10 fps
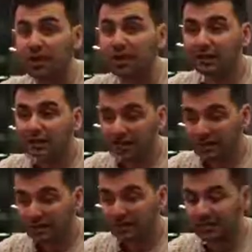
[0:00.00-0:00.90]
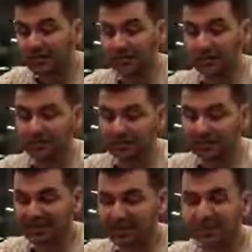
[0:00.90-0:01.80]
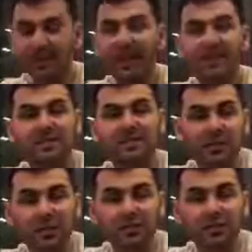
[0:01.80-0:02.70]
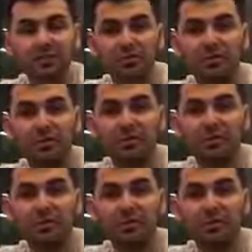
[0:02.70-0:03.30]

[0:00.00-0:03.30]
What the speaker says: I'd like that idea because it kind of adds value to the